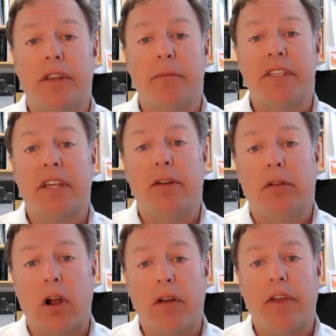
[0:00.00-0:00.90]
the mosquito
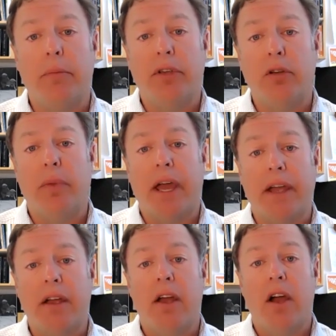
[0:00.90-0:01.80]
larvae and
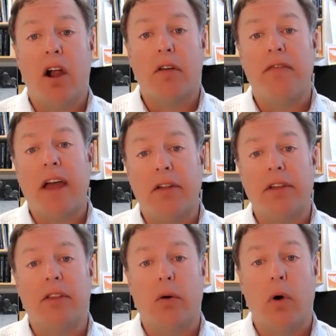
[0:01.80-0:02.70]
pupae, are found
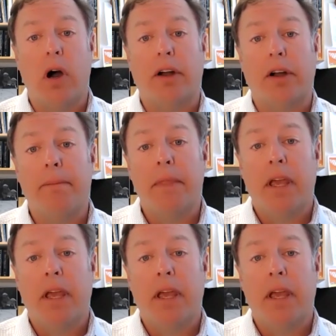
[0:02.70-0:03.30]
in the water.